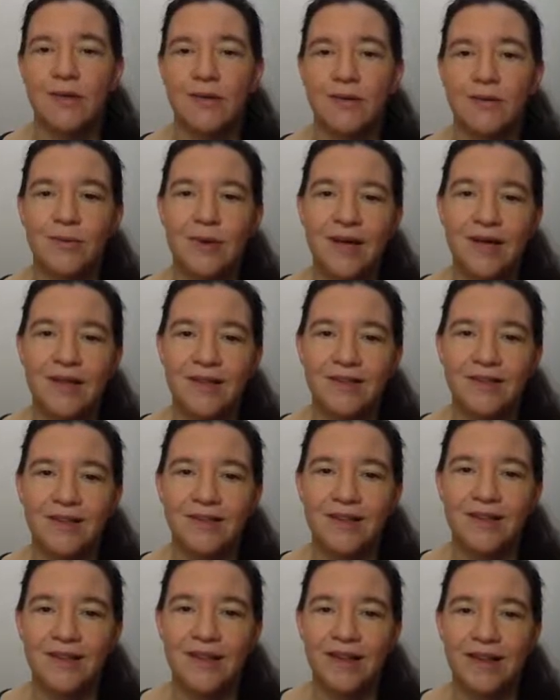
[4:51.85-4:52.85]
Well,
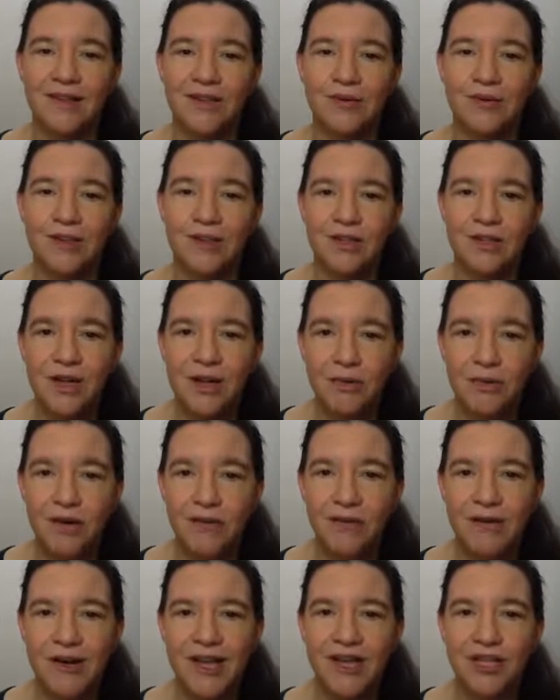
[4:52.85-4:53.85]
thanks to the Snowden
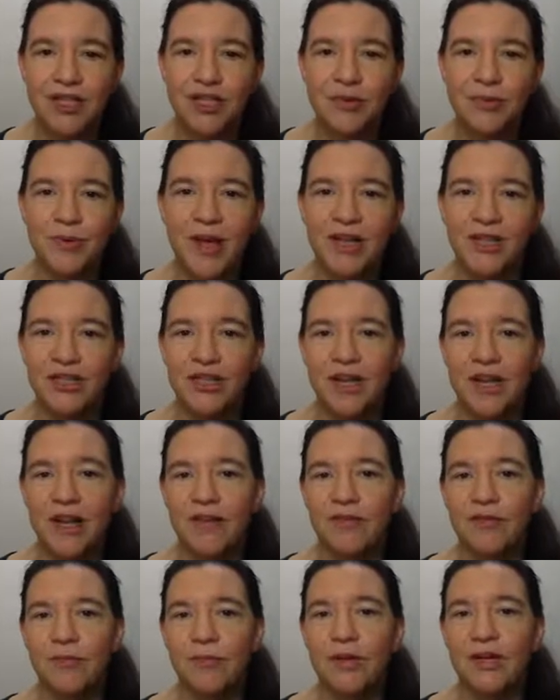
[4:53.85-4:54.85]
revelations, we actually
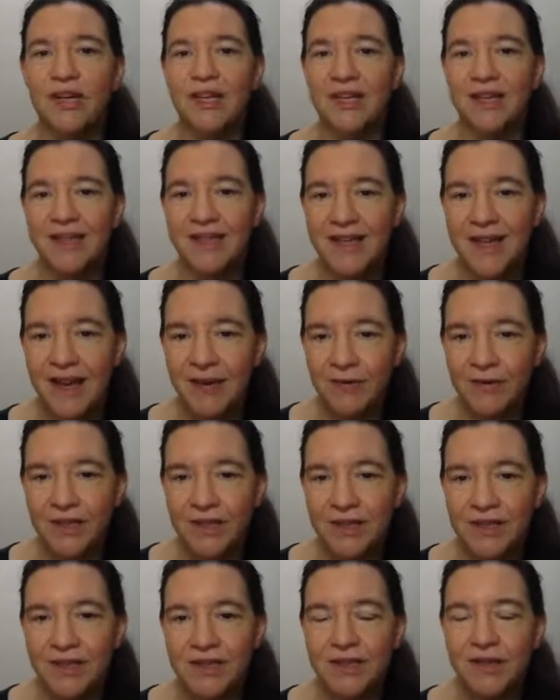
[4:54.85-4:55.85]
have pretty clear
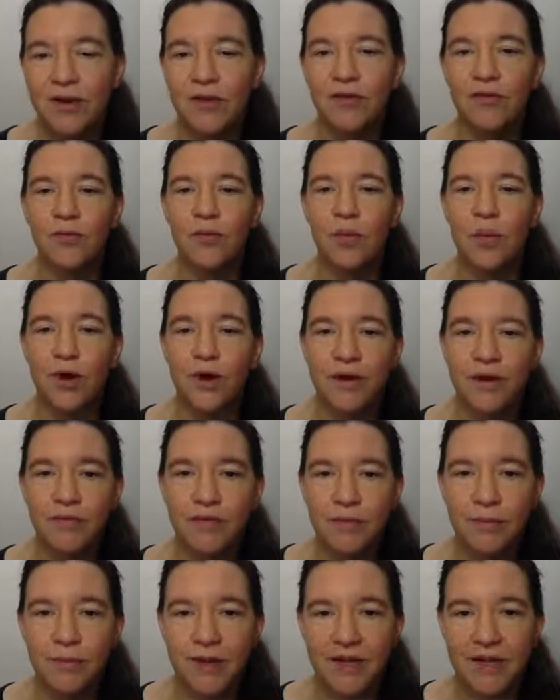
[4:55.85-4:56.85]
evidence of one of
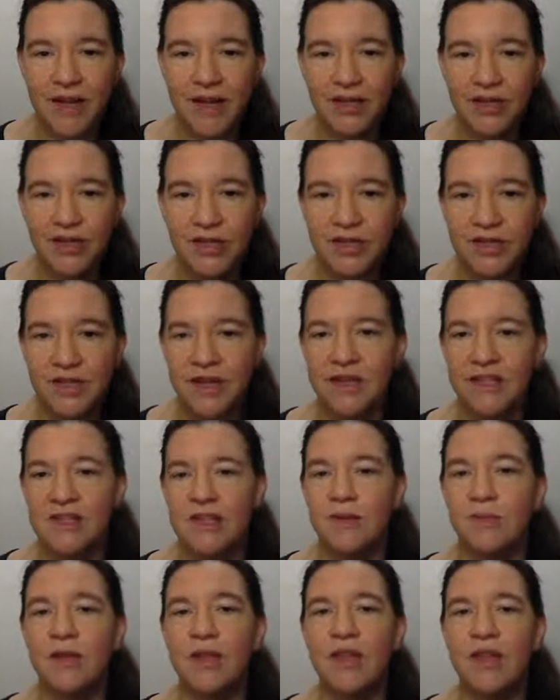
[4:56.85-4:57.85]
the big nation states,
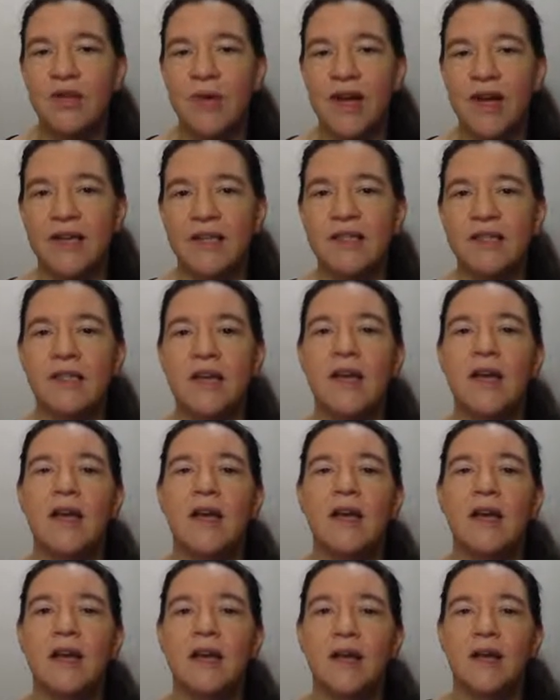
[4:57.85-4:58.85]
namely the US,
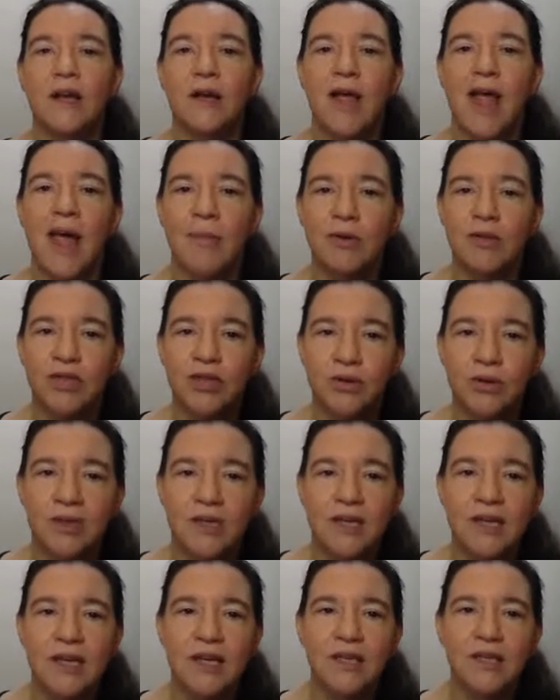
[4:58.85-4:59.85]

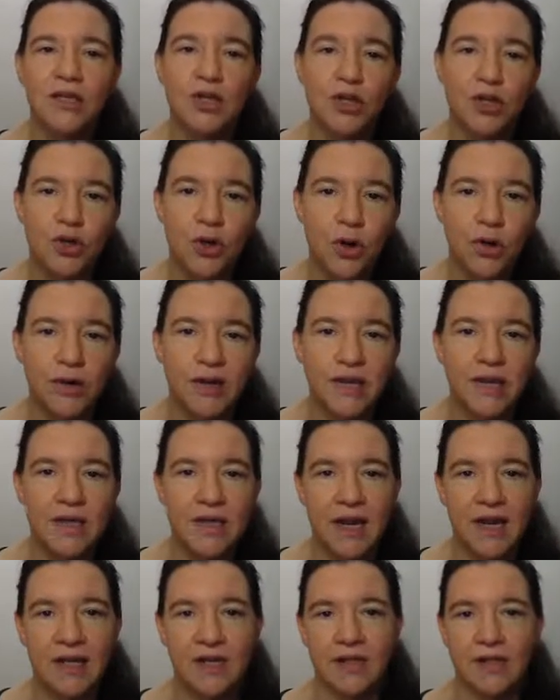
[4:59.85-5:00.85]
habitually storing
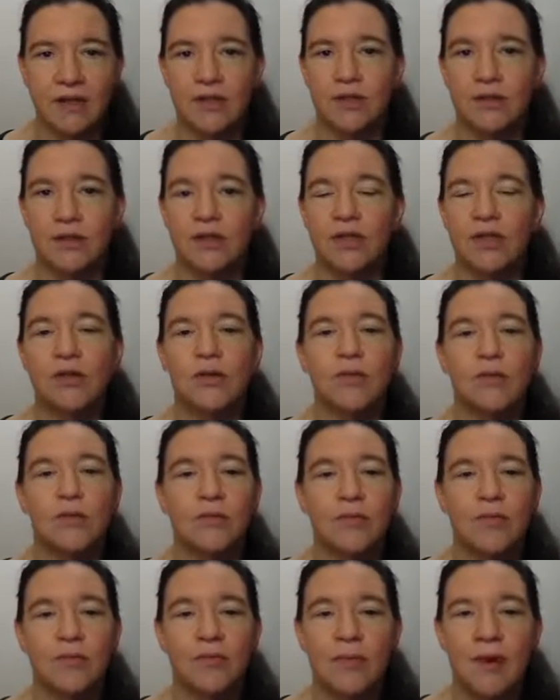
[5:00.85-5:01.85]
data. So,
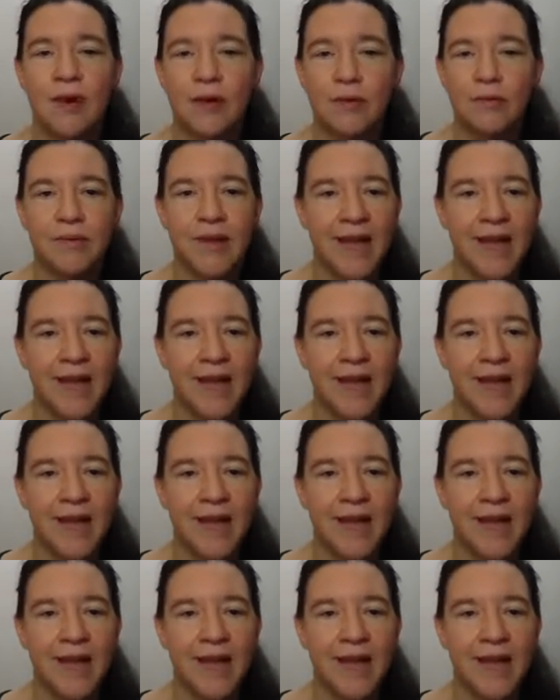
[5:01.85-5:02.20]
well,